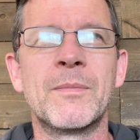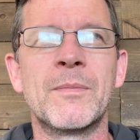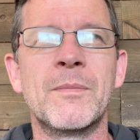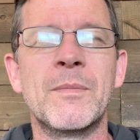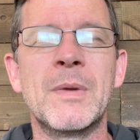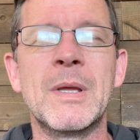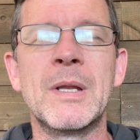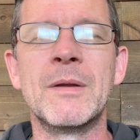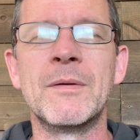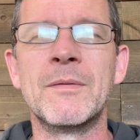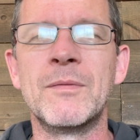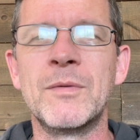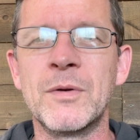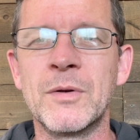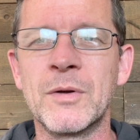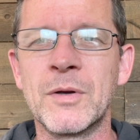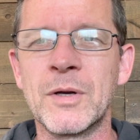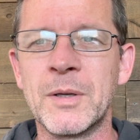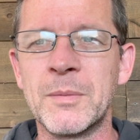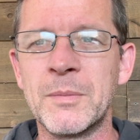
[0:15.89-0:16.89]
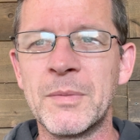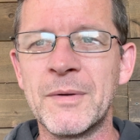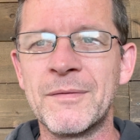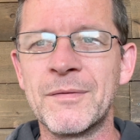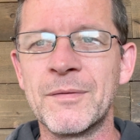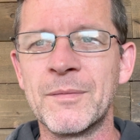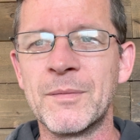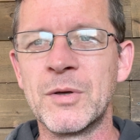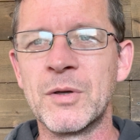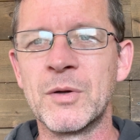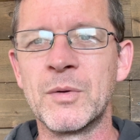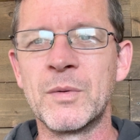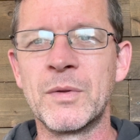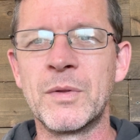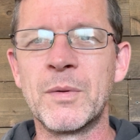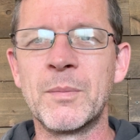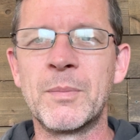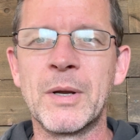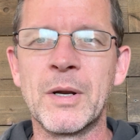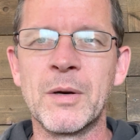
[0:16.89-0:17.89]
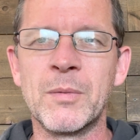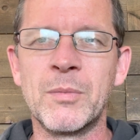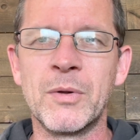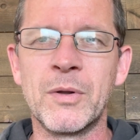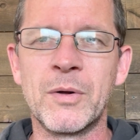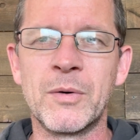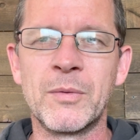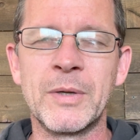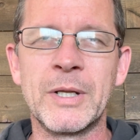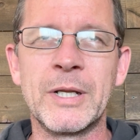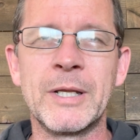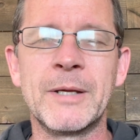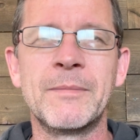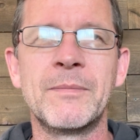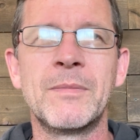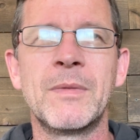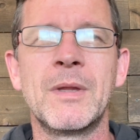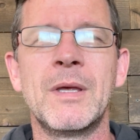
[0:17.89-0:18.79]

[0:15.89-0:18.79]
Many of you are going to be familiar with the parable already.